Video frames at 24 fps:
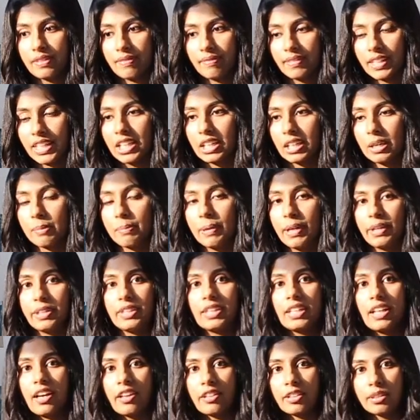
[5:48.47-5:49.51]
hear about
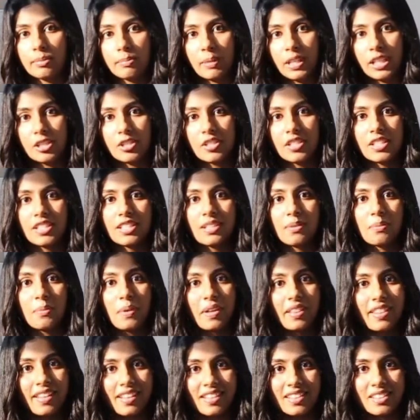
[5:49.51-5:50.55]
the other majors and
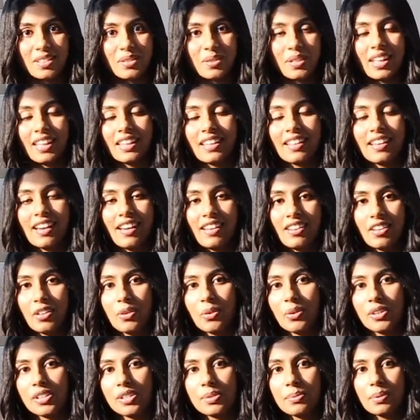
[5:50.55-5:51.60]
what they're doing and the kind of
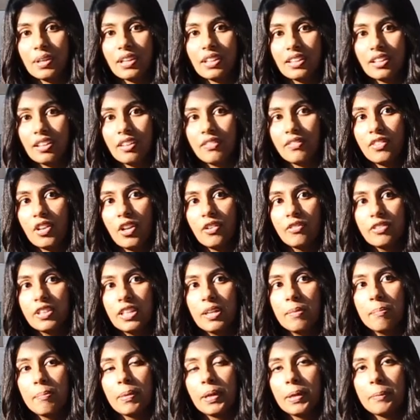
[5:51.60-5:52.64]
coursework they're involved
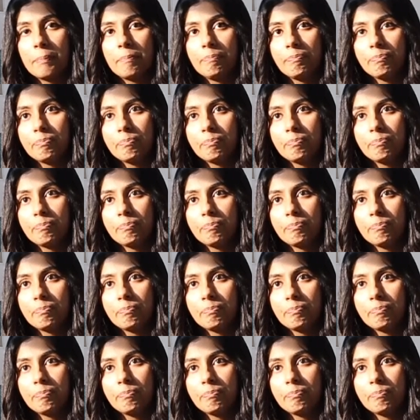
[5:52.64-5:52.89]
in, but